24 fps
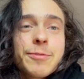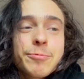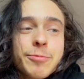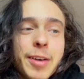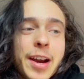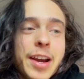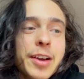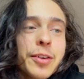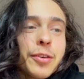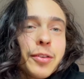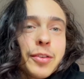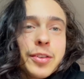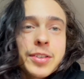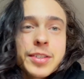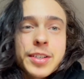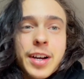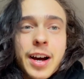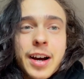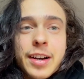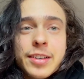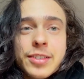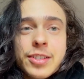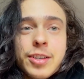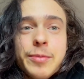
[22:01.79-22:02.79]
wrangle this
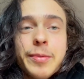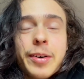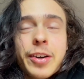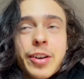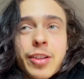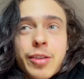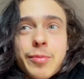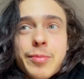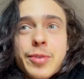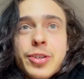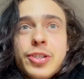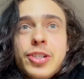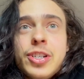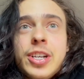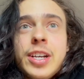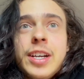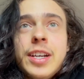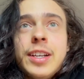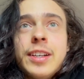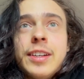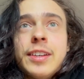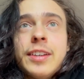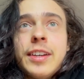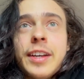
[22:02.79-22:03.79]
costume under the
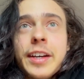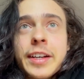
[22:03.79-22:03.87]
machine